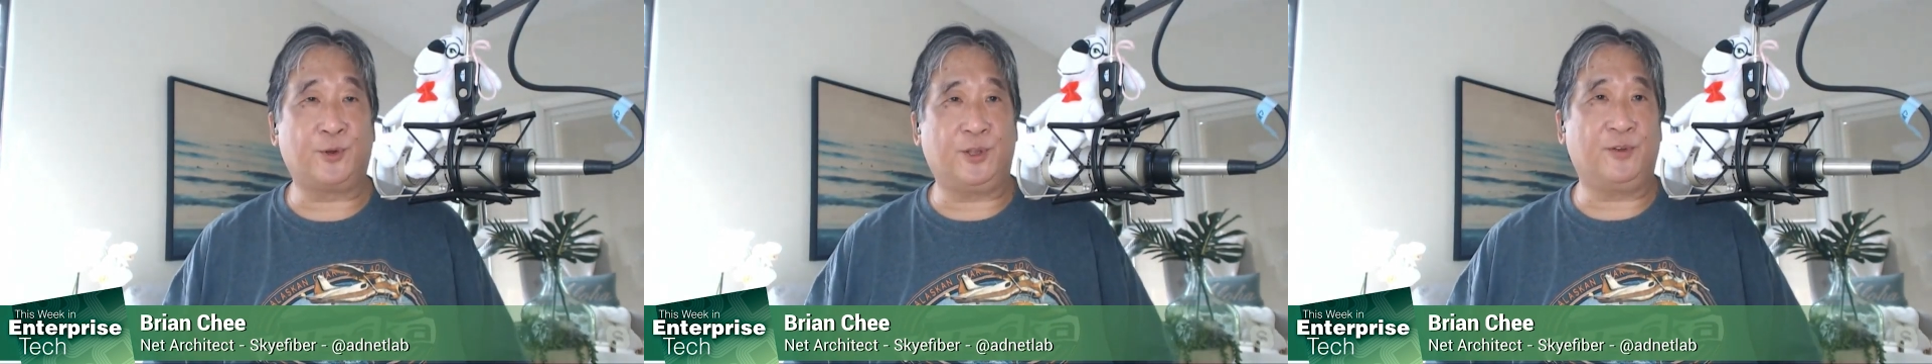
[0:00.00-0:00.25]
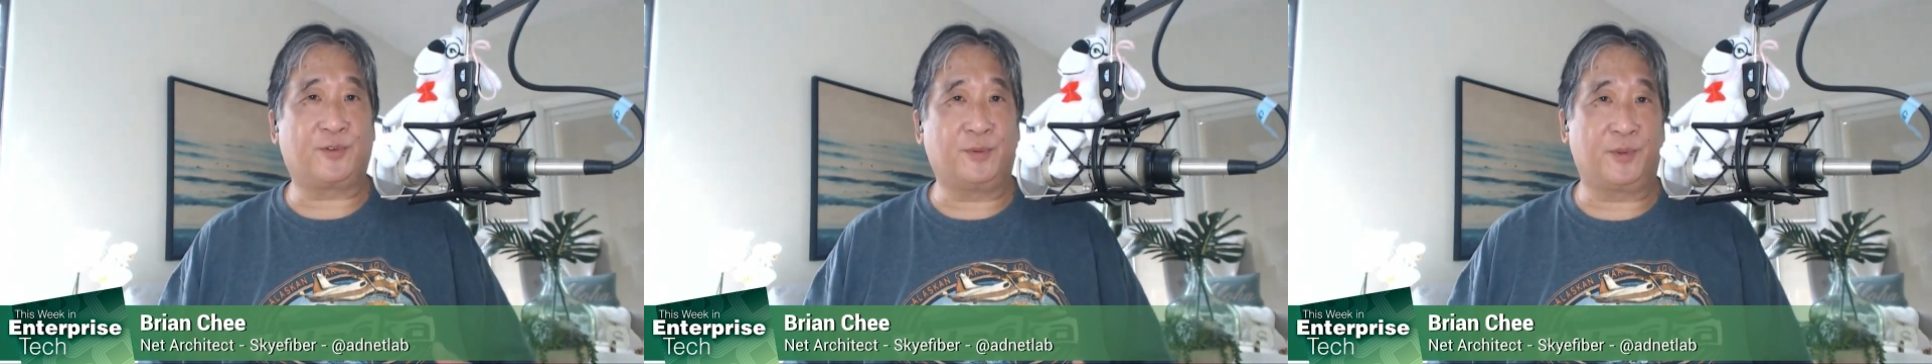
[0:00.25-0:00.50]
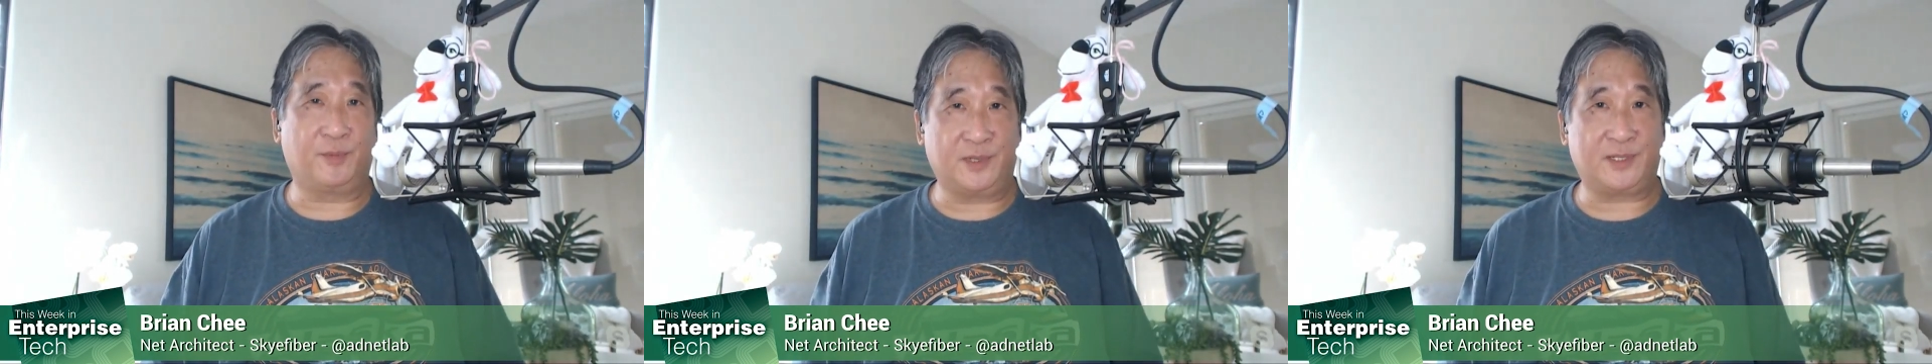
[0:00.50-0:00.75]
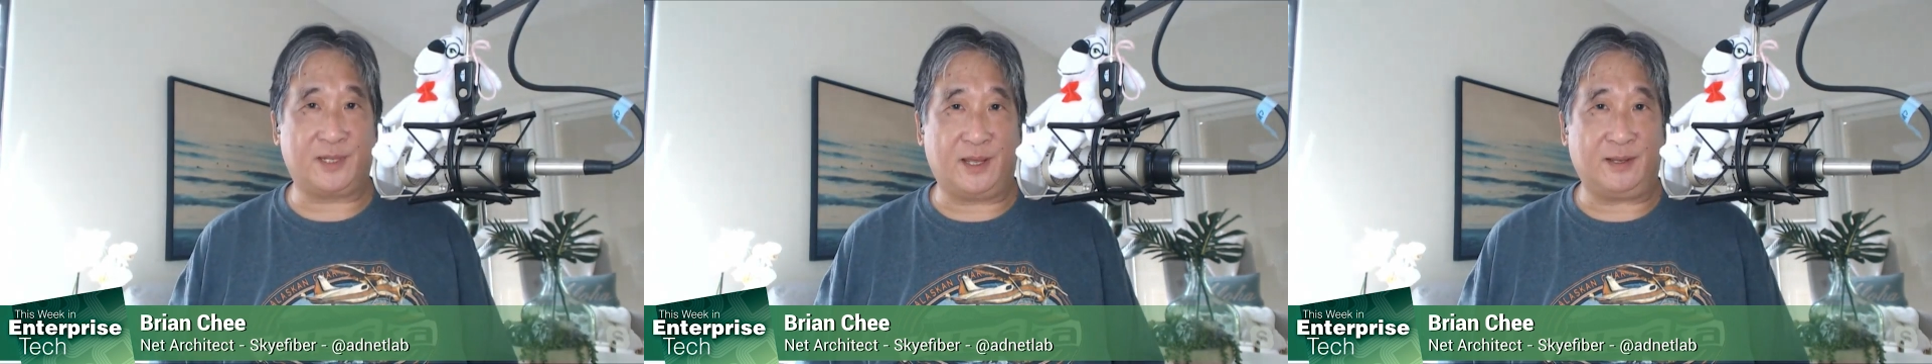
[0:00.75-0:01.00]
from their
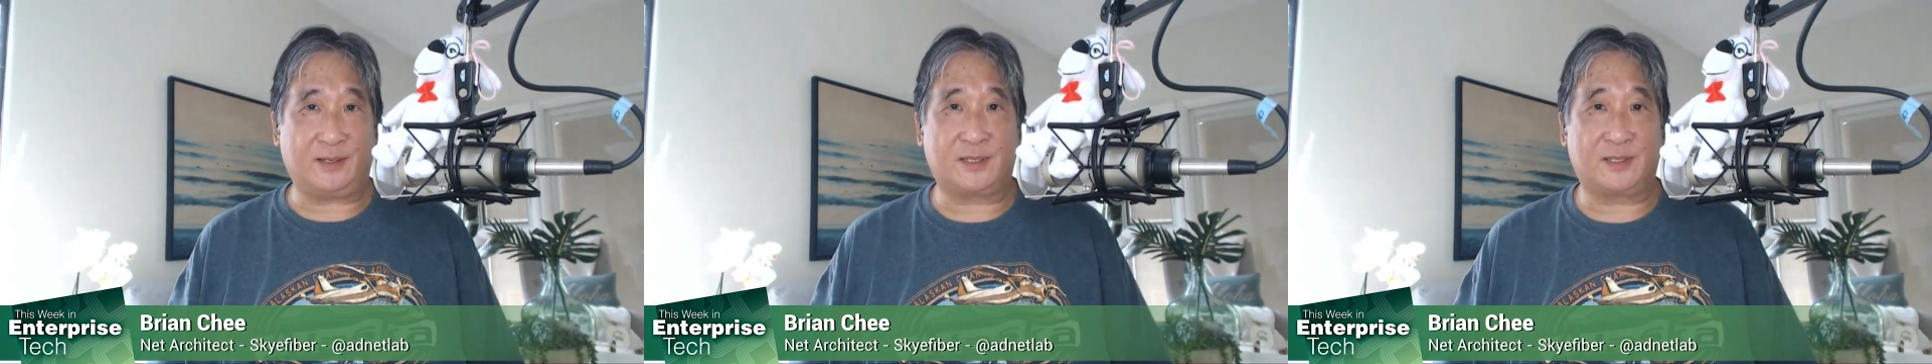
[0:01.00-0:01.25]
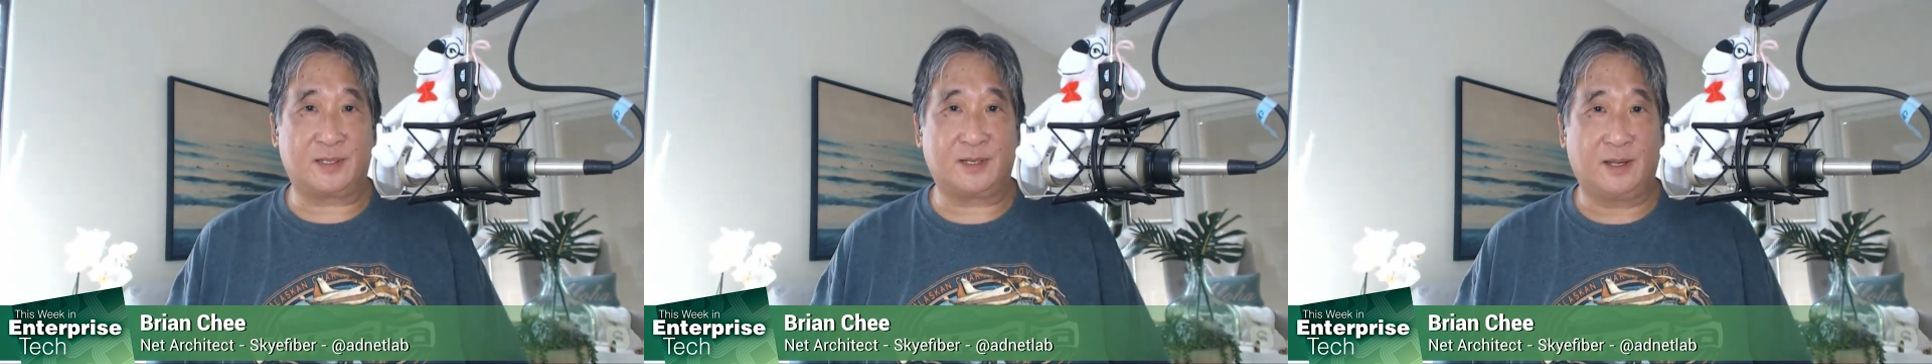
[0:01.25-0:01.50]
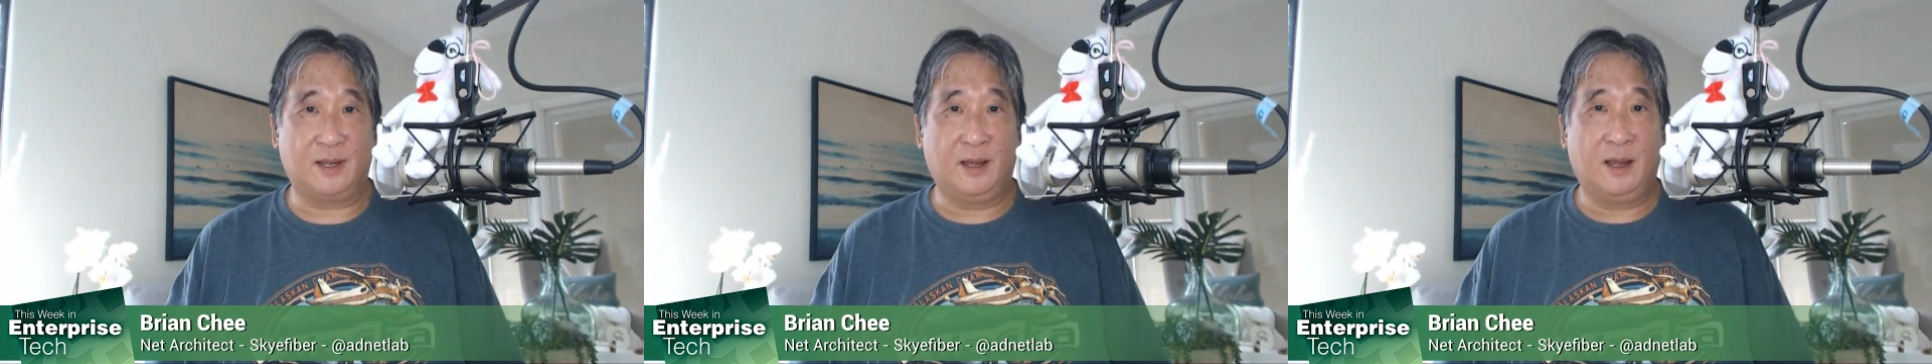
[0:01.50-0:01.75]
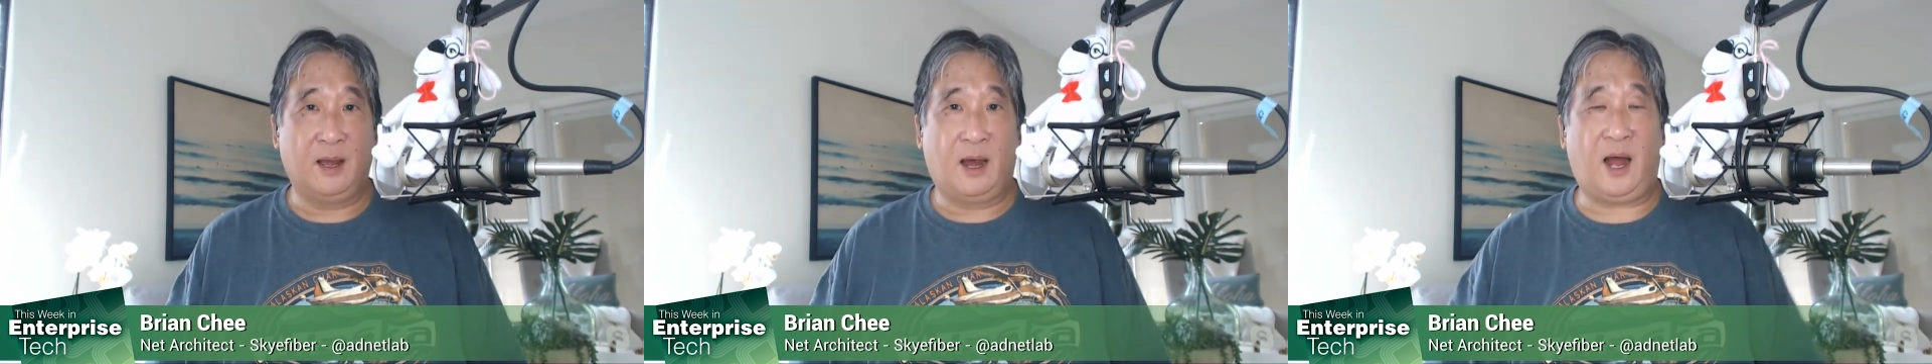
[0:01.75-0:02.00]
mistakes.
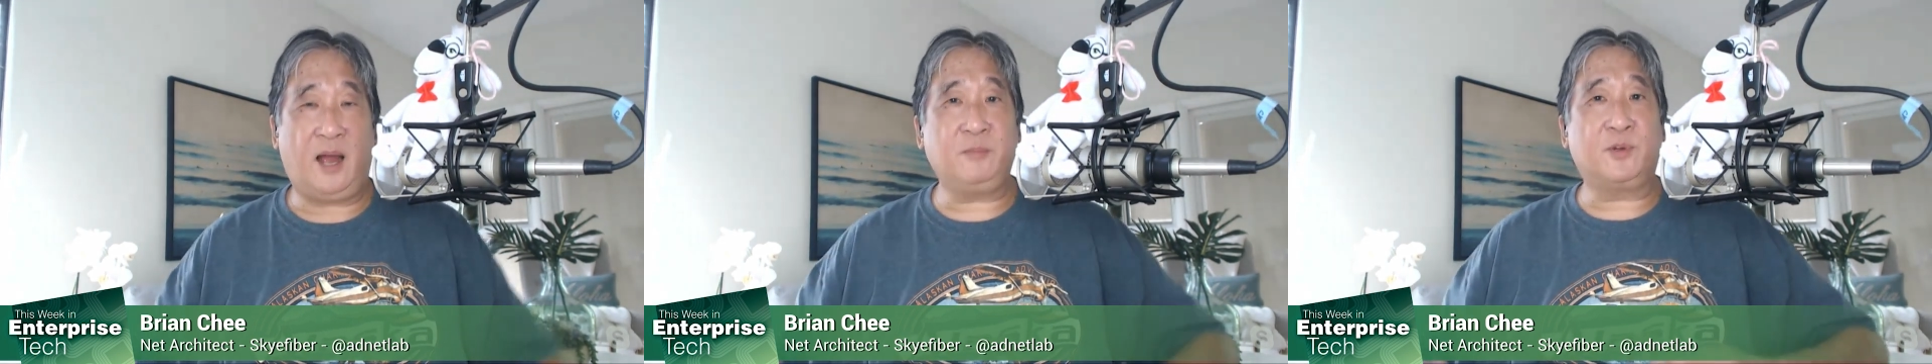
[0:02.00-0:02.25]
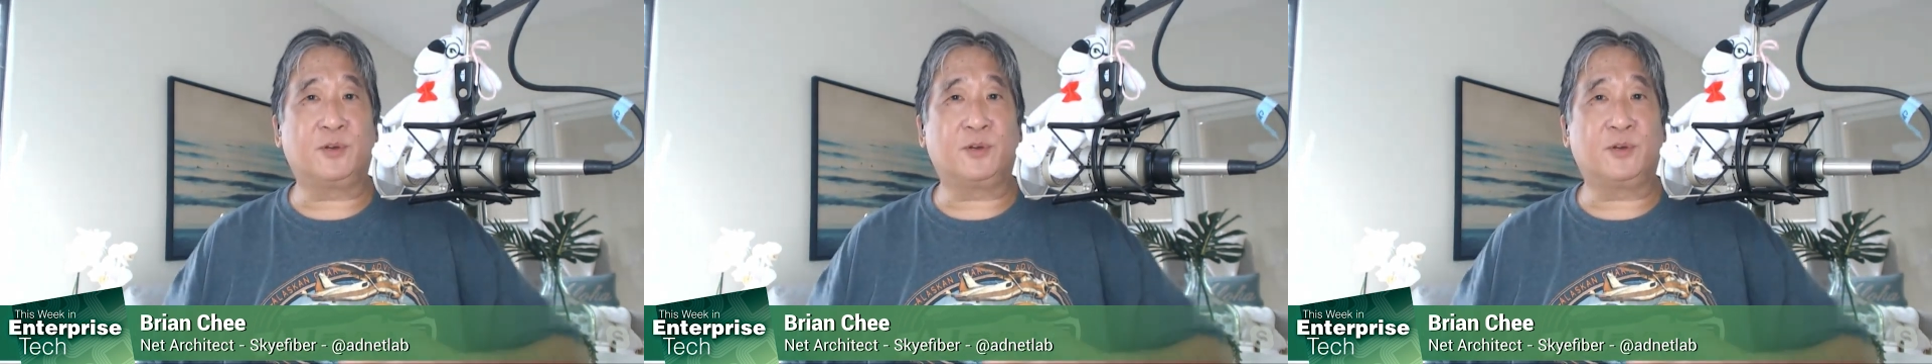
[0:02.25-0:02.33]
I'm going